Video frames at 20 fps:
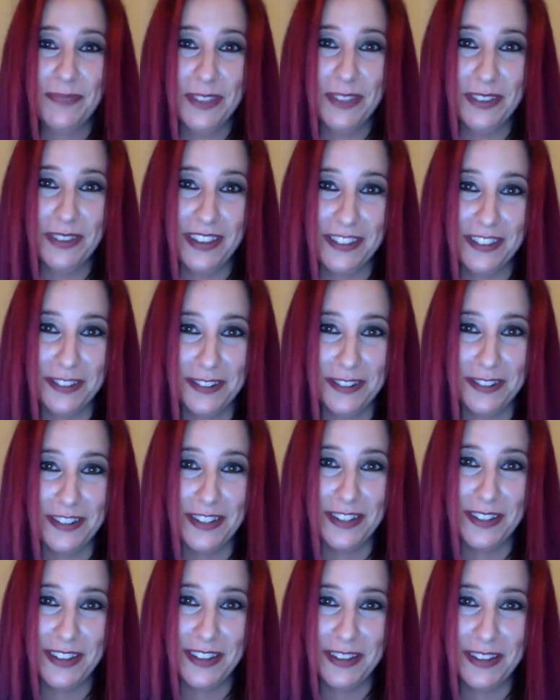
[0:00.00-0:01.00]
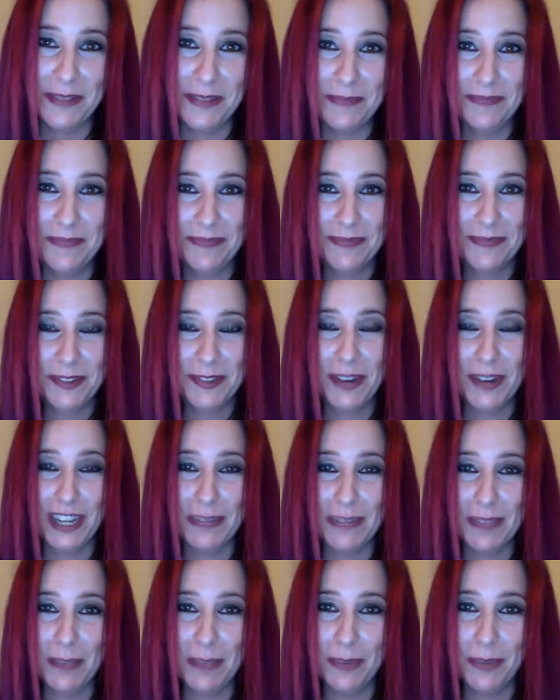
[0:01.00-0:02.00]
guys are cracking
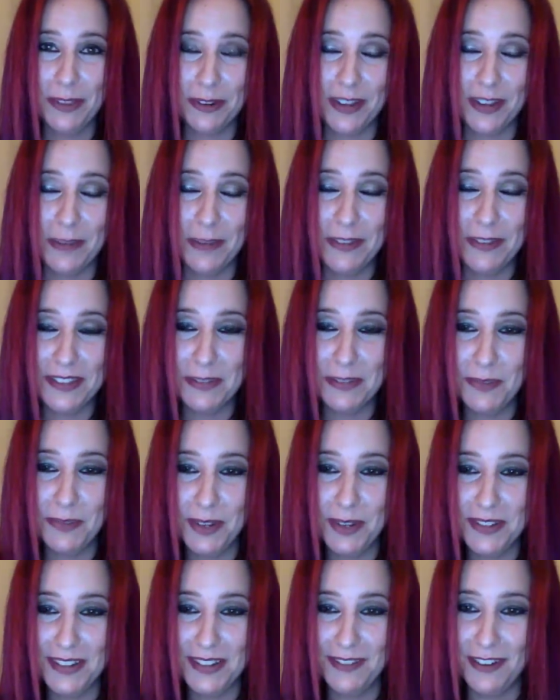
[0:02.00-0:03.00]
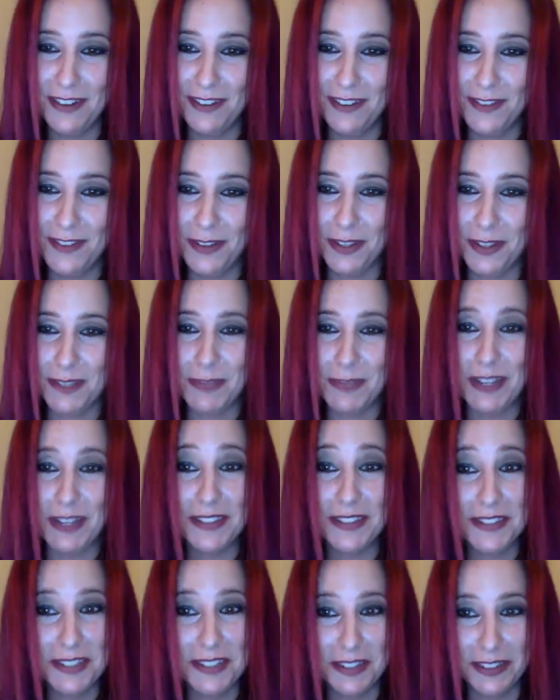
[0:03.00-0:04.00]
me up with your comments, and I'm trying to stay very focused, but I
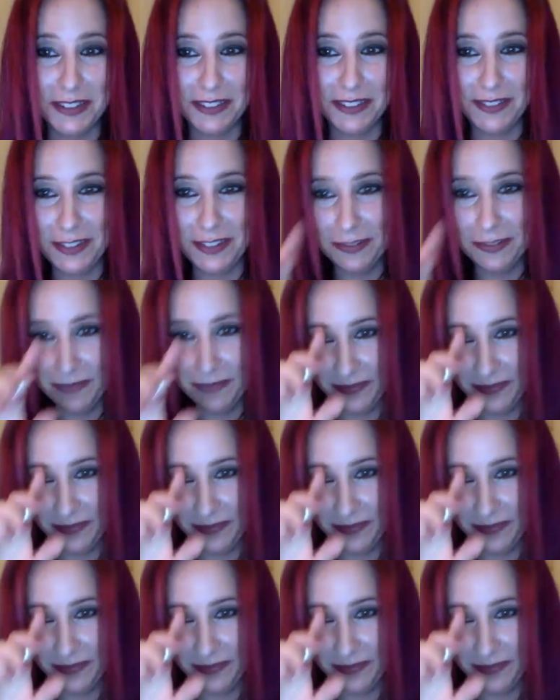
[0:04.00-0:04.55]
see all of you.